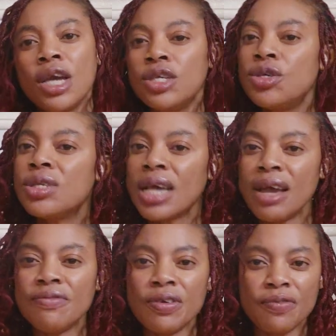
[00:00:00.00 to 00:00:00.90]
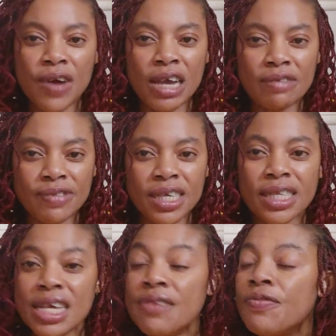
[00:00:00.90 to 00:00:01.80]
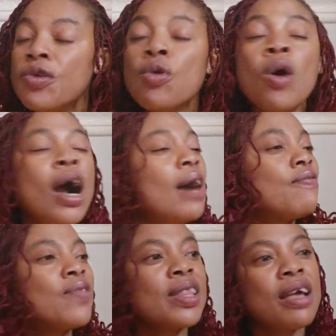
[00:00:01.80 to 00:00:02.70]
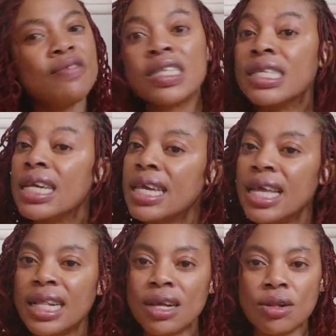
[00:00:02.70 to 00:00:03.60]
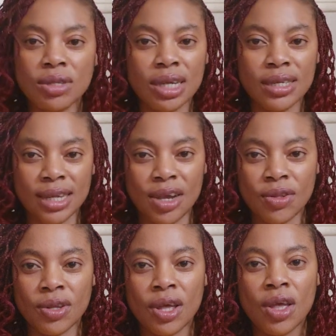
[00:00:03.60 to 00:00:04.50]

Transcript: Use every 5 days. If you have never taken glutathione,